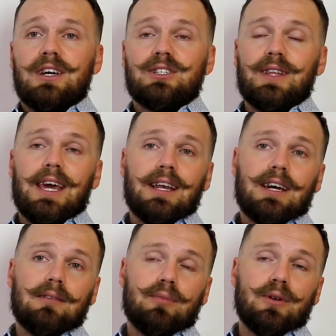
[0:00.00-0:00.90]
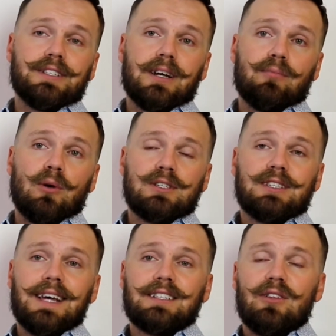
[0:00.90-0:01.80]
So the income producing approach
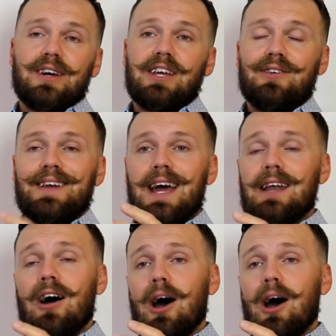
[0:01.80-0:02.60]
takes a look at your net